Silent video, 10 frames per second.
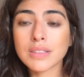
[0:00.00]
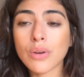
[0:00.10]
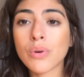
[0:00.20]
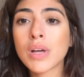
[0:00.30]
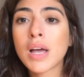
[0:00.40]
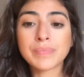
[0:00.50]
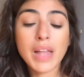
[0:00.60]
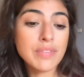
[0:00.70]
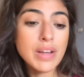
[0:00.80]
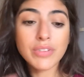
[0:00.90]
So
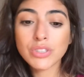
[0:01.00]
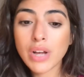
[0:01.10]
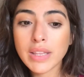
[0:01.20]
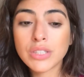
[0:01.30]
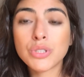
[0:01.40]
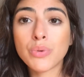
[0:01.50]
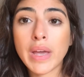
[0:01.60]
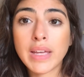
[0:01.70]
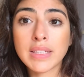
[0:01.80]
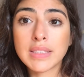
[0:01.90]
I've never tried the
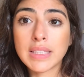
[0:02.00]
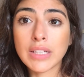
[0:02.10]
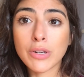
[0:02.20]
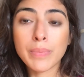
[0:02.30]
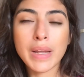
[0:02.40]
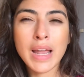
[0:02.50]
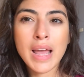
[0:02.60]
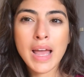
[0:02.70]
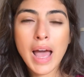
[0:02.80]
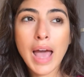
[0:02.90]
Jouer concealer, but
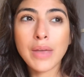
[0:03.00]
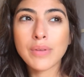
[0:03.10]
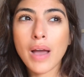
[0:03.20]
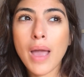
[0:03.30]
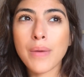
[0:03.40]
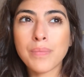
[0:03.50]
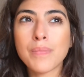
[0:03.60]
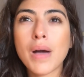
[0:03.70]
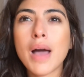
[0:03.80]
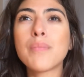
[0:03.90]

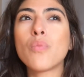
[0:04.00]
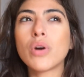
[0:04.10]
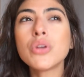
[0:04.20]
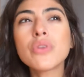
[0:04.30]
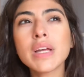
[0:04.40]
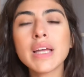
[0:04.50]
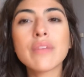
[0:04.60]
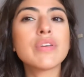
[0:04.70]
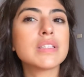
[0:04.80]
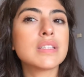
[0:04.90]
I'm wondering
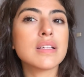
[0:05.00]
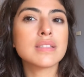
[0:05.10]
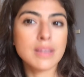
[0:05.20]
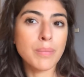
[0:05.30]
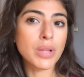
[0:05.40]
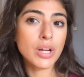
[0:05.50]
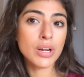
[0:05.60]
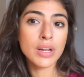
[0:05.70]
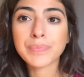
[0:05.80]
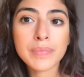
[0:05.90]
if it's
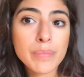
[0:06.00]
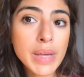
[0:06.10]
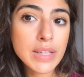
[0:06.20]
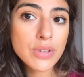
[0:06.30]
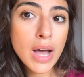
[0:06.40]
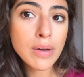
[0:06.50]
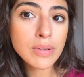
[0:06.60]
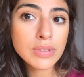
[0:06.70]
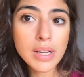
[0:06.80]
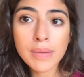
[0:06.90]
similar. But yeah, so
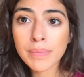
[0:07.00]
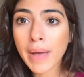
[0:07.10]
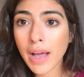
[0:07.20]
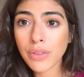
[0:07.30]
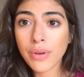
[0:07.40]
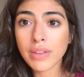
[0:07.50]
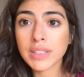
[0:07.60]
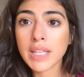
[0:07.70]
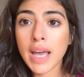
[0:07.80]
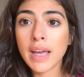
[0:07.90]
I'll come back throughout
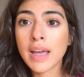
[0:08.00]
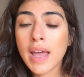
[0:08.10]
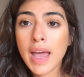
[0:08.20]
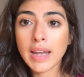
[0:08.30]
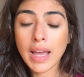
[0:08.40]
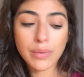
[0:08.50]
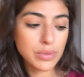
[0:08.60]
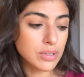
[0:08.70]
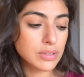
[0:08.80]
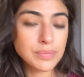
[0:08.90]
the day and I
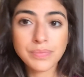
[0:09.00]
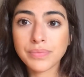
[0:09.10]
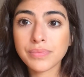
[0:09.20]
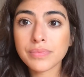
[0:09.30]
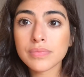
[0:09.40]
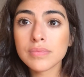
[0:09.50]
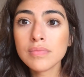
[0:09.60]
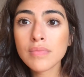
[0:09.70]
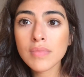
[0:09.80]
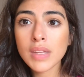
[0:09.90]
will
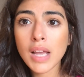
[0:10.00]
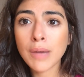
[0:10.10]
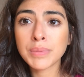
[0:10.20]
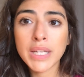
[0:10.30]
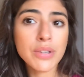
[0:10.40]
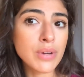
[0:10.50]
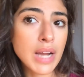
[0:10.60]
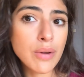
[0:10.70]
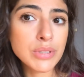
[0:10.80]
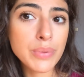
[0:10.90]
update you on
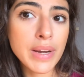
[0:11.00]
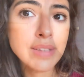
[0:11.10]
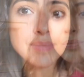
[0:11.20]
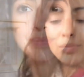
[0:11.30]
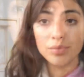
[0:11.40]
how it's wearing.